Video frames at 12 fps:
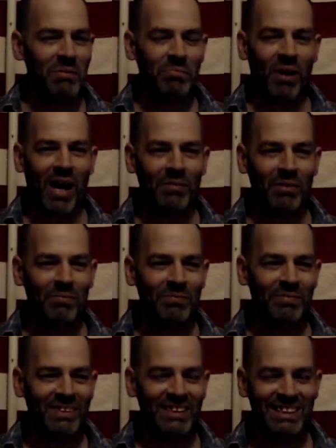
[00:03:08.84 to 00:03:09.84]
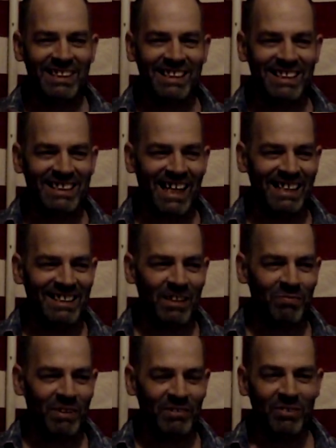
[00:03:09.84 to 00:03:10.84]
problem, this is the
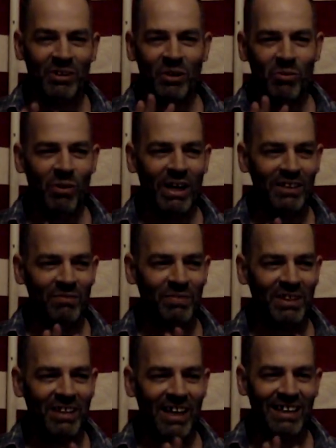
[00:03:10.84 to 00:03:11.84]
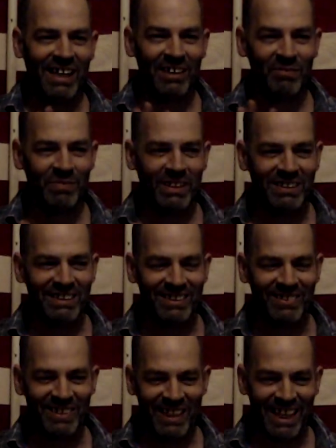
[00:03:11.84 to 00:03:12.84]
scientific way to figure out how to fix it,
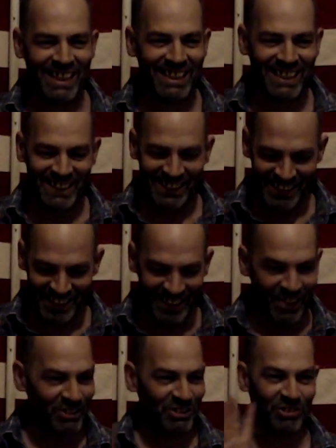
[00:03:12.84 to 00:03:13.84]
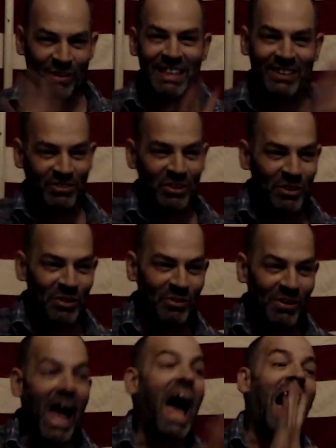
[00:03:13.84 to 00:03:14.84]
okay? You go straight to,
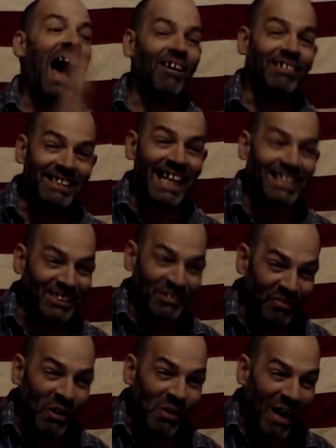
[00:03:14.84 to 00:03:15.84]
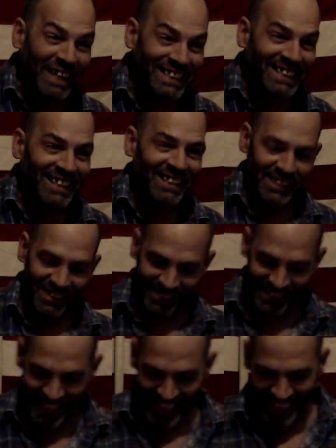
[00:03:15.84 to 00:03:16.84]
how did they screw us?
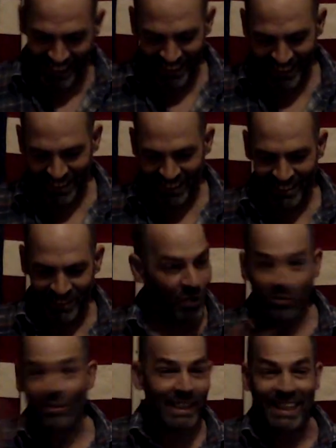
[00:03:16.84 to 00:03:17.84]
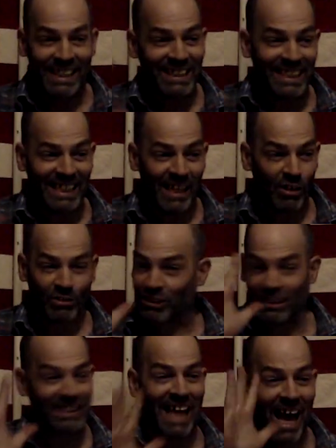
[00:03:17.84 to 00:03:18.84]
Okay? Don't look at anything else,
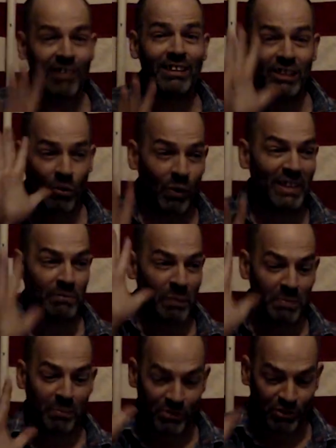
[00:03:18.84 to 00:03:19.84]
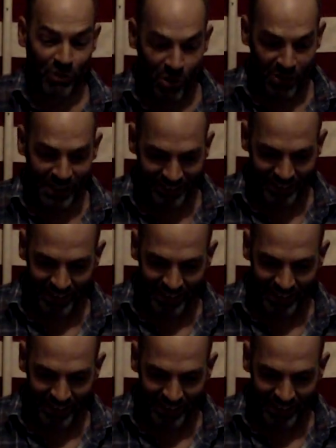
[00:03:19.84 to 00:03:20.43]
just how did the rich people screw us?